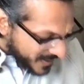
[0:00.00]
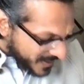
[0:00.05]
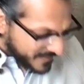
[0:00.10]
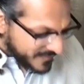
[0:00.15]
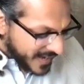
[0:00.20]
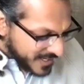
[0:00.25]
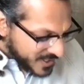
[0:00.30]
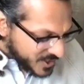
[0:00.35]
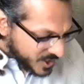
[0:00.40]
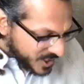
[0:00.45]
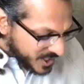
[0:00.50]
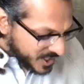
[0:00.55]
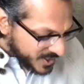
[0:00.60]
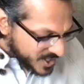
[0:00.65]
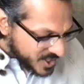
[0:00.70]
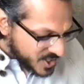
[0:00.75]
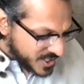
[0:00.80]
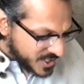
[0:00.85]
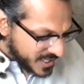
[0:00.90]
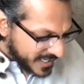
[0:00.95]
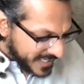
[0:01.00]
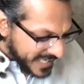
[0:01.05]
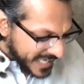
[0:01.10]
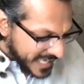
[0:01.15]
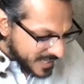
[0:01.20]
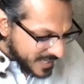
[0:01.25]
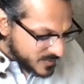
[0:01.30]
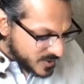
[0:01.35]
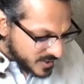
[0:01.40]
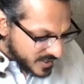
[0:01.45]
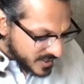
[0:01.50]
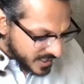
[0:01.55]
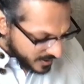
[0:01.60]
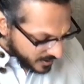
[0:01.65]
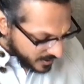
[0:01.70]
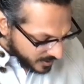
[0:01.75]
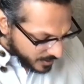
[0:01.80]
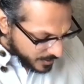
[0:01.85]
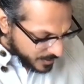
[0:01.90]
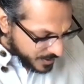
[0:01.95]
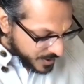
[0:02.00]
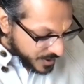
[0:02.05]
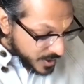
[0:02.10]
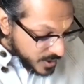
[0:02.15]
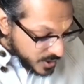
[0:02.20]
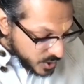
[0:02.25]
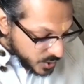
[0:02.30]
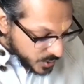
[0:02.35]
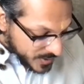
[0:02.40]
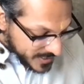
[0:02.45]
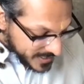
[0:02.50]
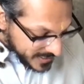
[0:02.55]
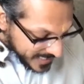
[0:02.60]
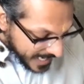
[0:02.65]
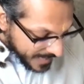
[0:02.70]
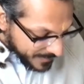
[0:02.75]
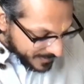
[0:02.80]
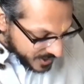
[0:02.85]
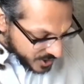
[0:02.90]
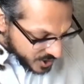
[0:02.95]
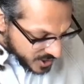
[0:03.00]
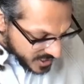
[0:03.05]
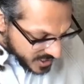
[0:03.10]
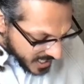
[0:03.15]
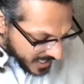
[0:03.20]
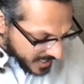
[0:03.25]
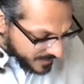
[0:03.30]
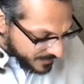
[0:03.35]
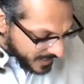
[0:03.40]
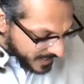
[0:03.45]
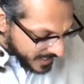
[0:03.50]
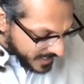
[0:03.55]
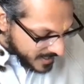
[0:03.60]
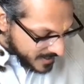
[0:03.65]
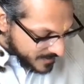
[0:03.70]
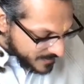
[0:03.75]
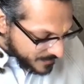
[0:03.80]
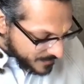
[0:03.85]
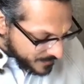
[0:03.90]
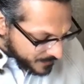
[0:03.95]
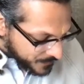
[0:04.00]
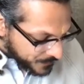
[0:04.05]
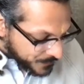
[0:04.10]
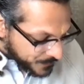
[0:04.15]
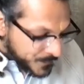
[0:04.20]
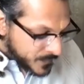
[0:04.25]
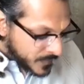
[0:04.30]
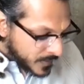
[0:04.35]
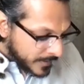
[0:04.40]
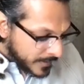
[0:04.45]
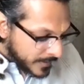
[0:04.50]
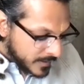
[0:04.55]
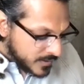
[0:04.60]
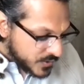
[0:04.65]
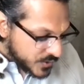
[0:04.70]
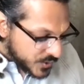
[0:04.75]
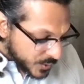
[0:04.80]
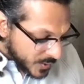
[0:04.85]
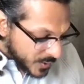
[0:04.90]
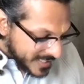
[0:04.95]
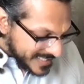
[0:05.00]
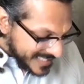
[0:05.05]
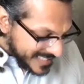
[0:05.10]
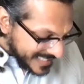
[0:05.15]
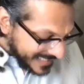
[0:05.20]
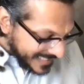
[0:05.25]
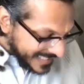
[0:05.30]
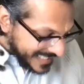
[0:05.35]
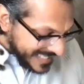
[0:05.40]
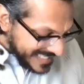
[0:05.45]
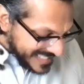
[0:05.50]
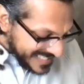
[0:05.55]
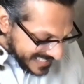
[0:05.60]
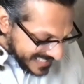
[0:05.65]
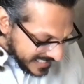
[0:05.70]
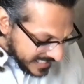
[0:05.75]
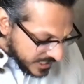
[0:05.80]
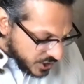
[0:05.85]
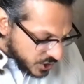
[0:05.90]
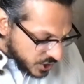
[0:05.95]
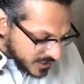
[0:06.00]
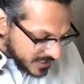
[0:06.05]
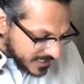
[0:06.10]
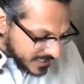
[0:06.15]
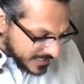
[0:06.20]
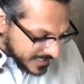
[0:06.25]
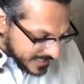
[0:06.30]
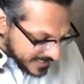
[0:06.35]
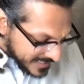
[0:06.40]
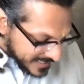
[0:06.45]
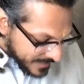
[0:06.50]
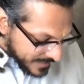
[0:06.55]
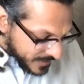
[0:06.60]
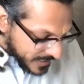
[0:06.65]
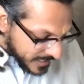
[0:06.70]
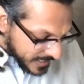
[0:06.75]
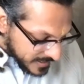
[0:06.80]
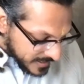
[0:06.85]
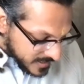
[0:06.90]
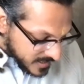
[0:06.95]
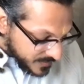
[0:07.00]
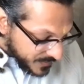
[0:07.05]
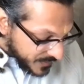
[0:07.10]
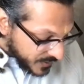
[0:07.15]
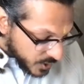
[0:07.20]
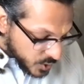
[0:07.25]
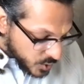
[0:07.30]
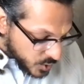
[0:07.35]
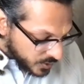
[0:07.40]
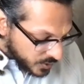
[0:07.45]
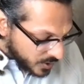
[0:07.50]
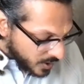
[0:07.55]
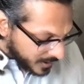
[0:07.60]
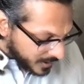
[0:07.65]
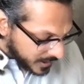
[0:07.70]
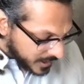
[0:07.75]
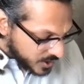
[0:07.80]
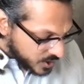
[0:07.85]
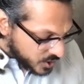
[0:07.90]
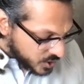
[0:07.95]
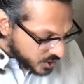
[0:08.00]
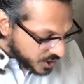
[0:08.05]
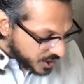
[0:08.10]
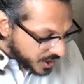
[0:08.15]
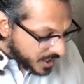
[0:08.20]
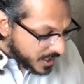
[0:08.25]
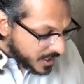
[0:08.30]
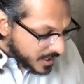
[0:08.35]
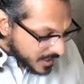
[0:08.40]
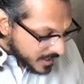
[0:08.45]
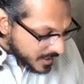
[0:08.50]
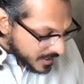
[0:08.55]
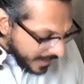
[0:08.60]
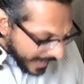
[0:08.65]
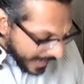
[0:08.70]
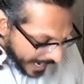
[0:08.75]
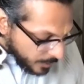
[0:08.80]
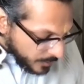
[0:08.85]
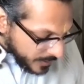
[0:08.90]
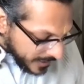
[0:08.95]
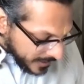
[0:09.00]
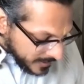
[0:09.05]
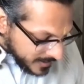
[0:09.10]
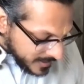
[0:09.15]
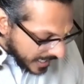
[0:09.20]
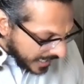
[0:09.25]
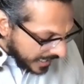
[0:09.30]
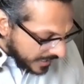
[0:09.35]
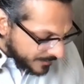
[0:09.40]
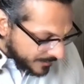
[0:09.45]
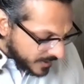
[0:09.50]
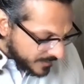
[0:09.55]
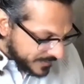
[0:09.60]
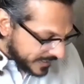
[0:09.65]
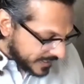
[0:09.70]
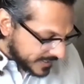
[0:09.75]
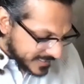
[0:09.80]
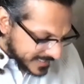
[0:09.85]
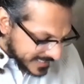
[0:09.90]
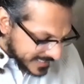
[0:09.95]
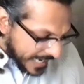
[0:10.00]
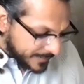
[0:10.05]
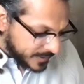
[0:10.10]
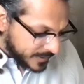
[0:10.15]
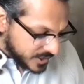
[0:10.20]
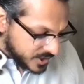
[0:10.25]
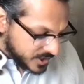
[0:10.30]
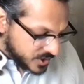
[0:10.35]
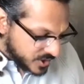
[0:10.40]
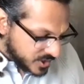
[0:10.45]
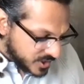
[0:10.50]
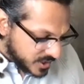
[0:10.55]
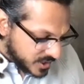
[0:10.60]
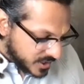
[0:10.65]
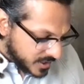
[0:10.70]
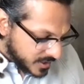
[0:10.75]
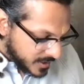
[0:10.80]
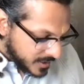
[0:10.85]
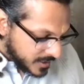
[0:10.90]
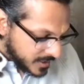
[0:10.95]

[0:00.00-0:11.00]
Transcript: Bhagavan Sri Krishna came to the earth to establish dharma. So until he teaches and disseminates spiritual knowledge, how can dharma be established?